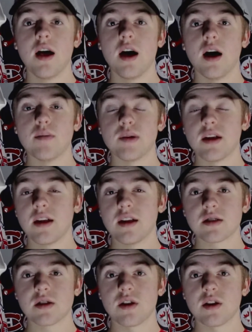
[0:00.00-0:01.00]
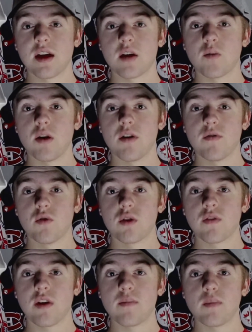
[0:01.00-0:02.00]
But it is going to take a while. 4 to
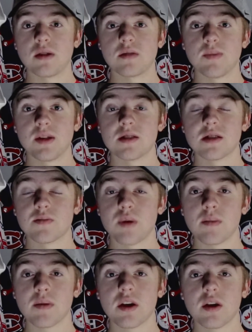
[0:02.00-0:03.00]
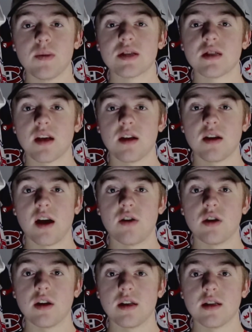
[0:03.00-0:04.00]
5 months means he's probably going to miss the
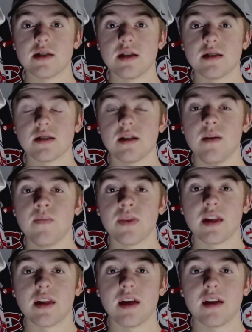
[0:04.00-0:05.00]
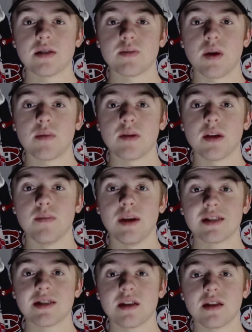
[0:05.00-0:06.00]
entirety of the season, and that is probably
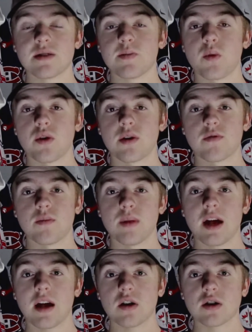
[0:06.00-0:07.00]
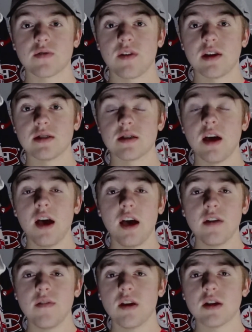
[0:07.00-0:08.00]
immensely disappointing for Blackhawks fans,
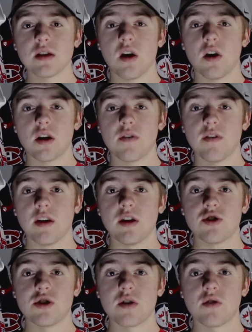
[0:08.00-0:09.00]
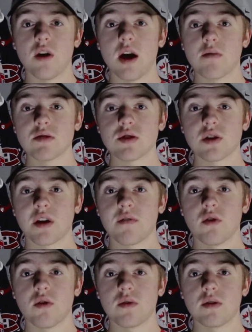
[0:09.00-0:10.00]
and even as a hockey fan in general. I was looking
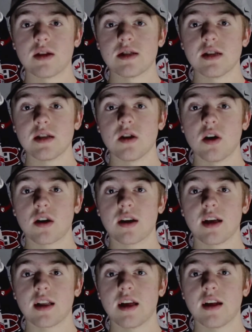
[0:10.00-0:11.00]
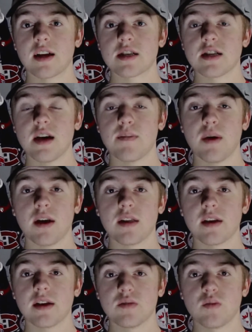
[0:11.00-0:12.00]
forward to see Dach take that next step. I
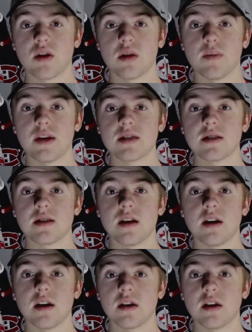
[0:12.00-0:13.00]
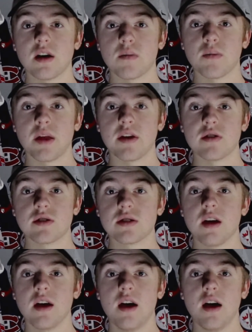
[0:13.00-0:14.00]
think he's one of the best young players
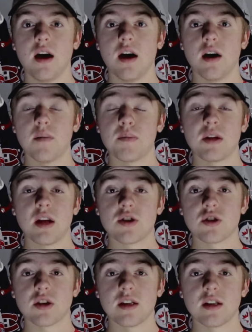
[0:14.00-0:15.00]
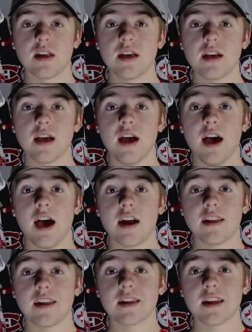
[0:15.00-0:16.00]
potentially in the league, and I
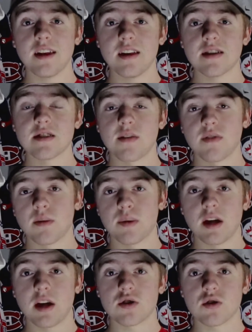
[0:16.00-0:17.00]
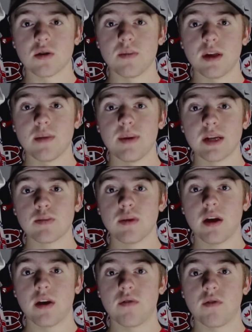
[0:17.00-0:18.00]
think that he does have the potential to be the best
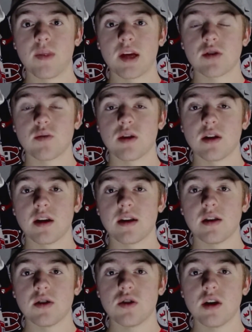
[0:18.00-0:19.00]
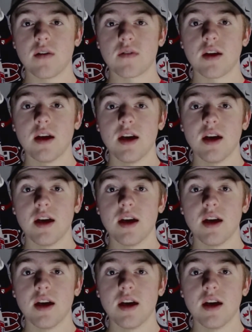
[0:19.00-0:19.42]
player from that 2019 draft.